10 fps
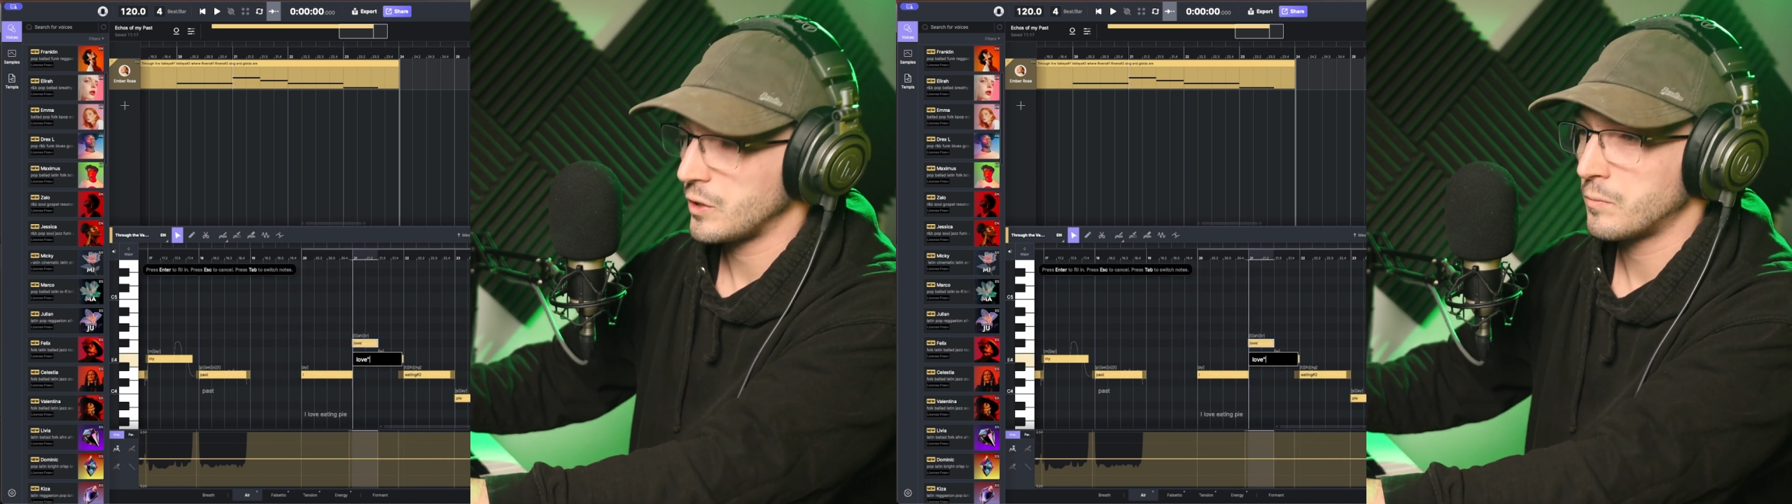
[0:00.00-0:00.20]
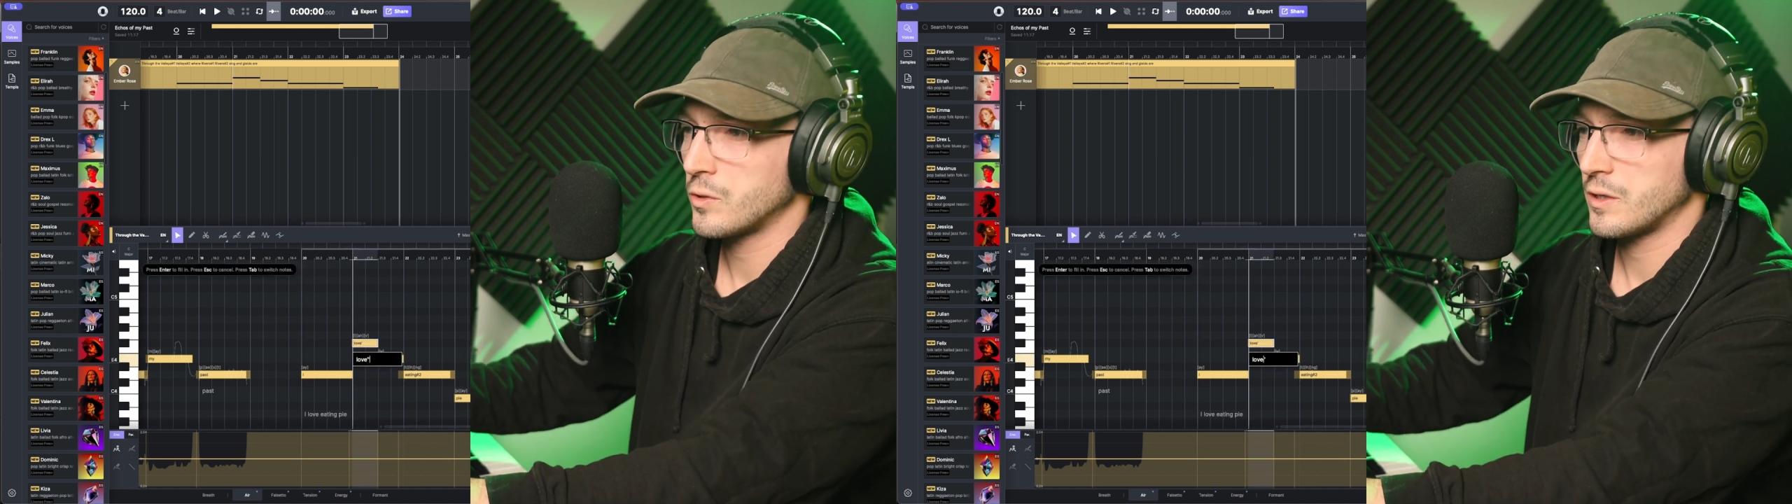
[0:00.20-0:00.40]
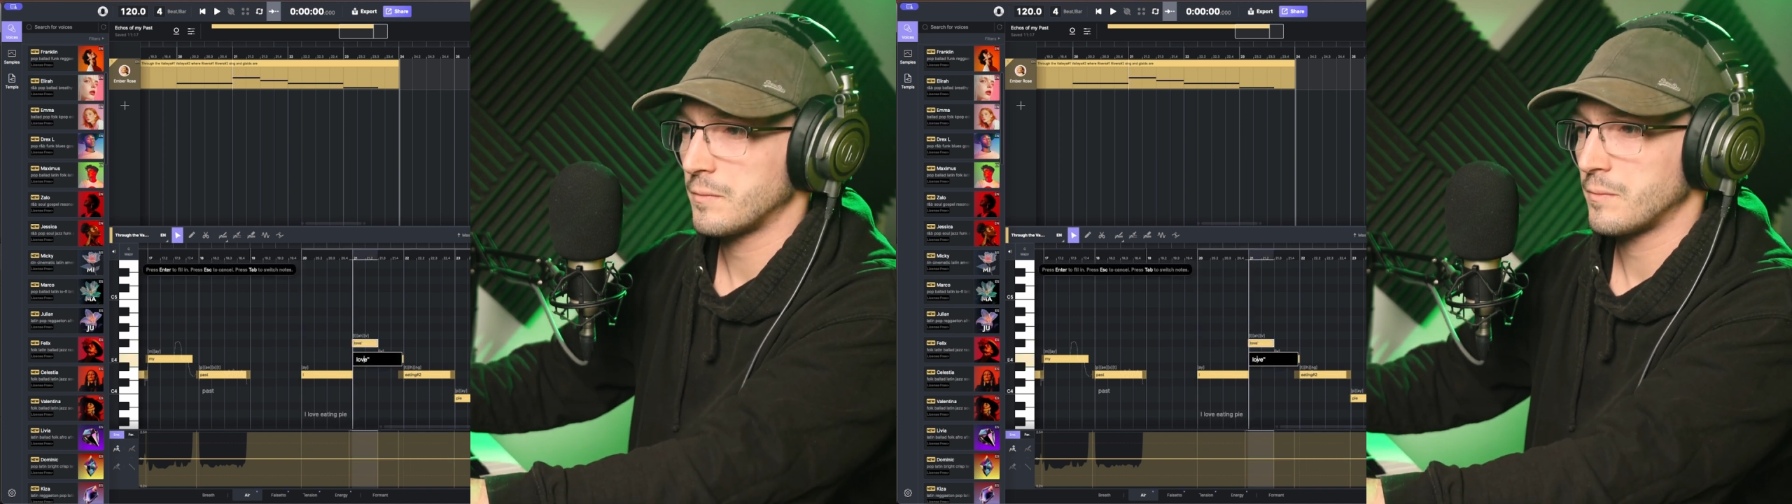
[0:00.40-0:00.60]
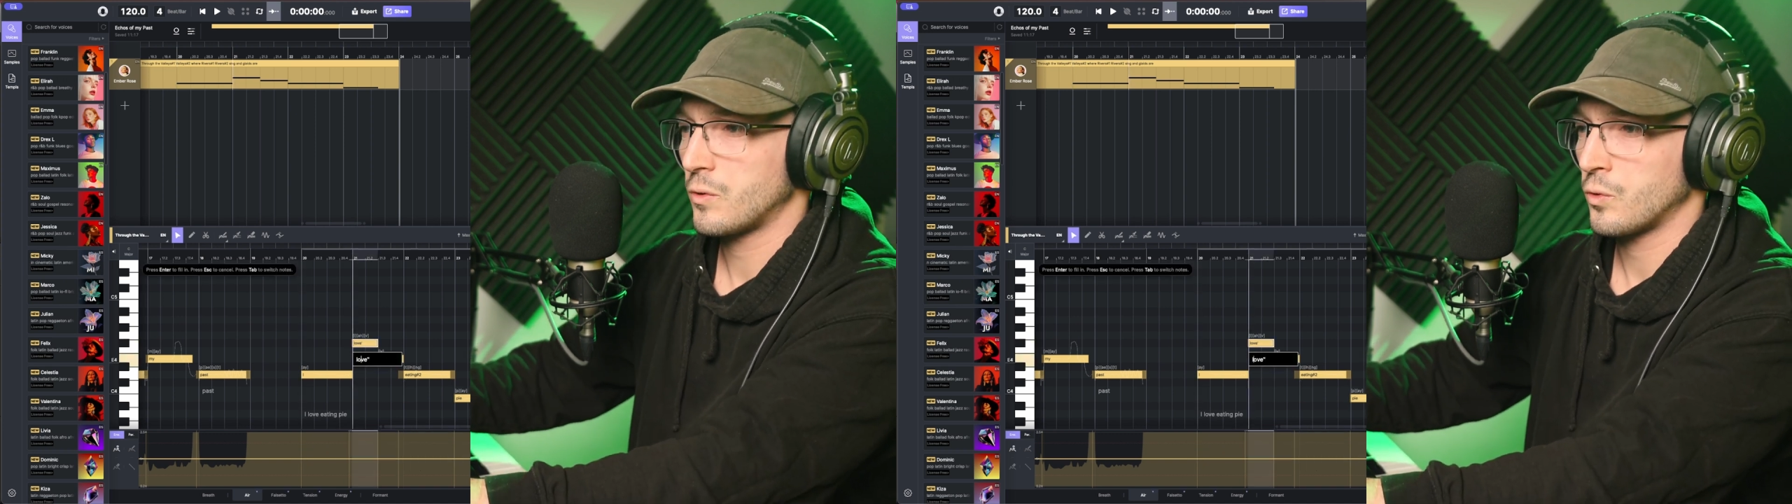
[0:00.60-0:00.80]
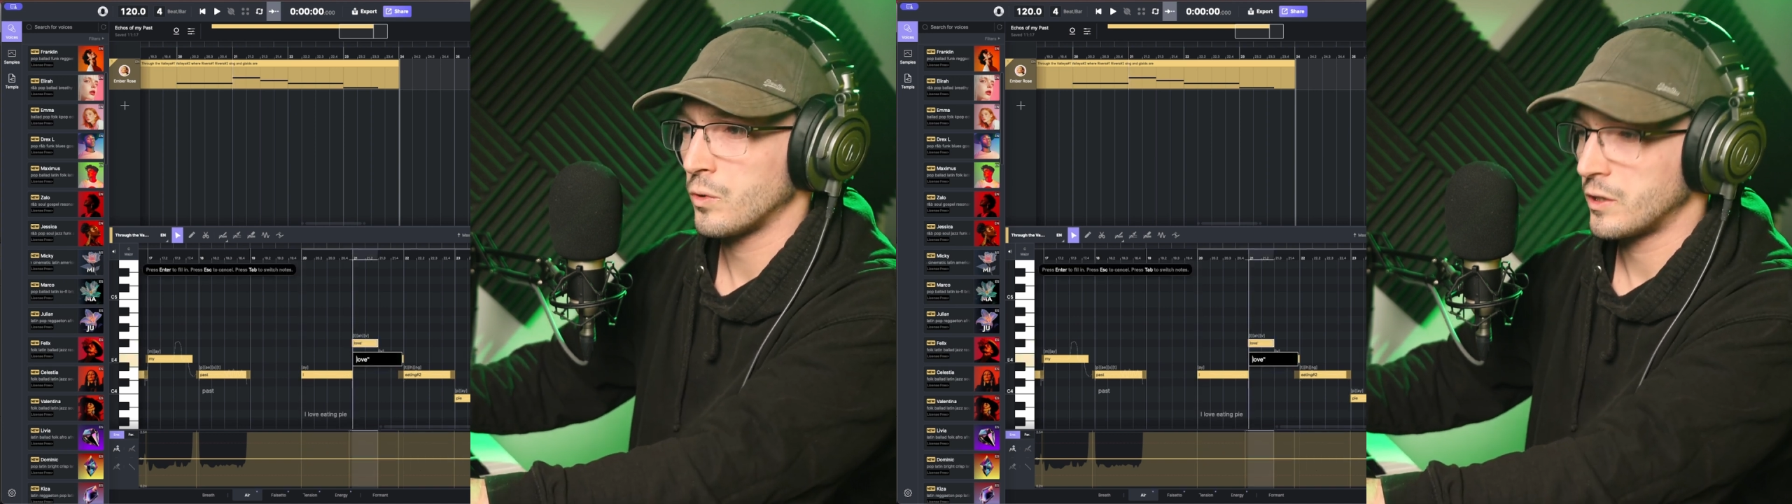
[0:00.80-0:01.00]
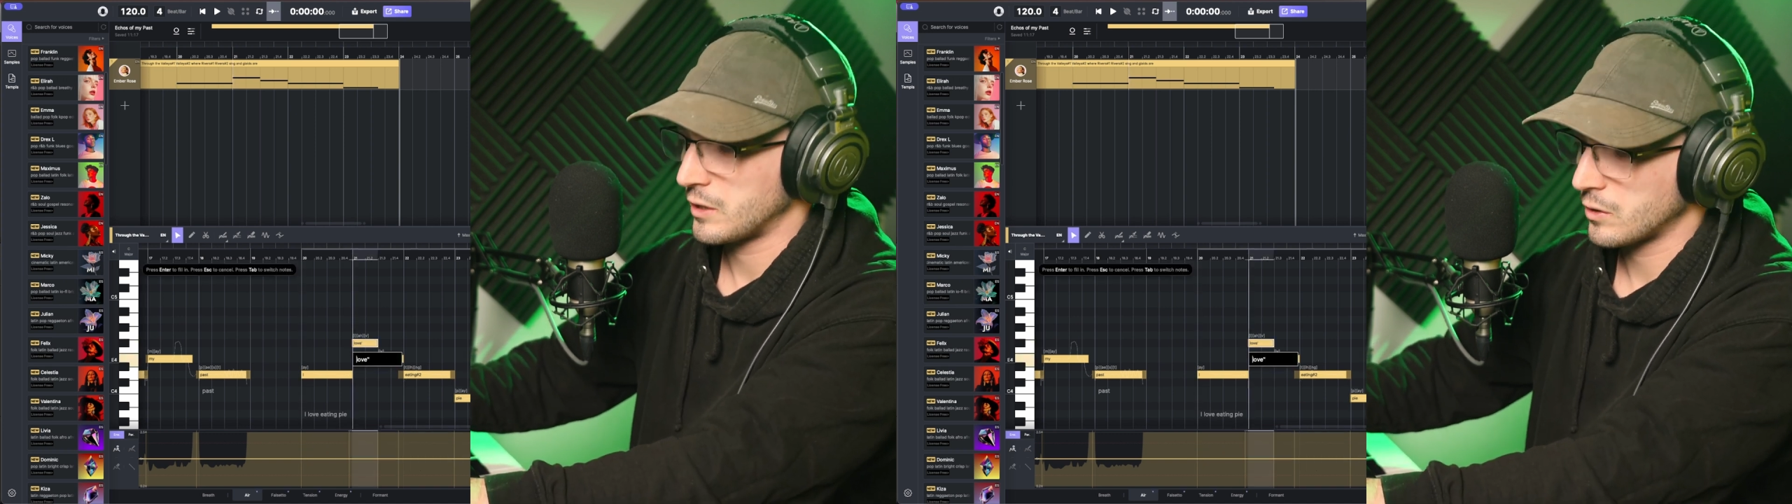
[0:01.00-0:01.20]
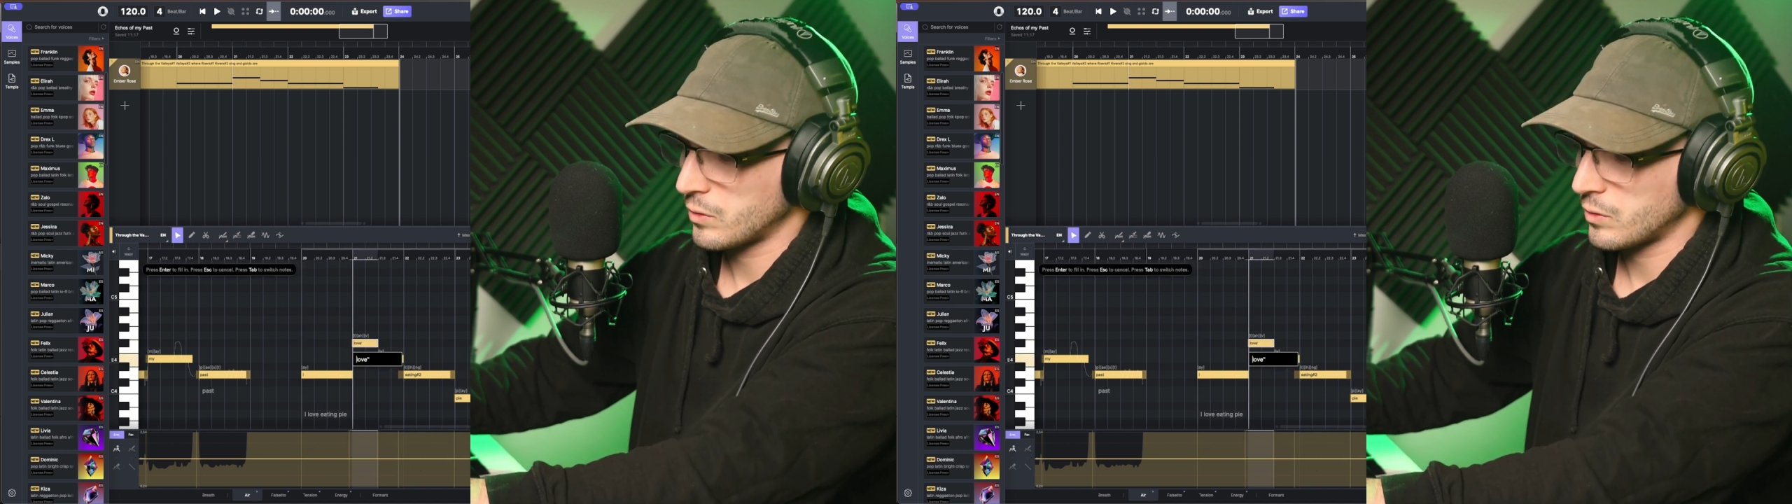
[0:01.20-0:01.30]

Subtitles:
You put the word in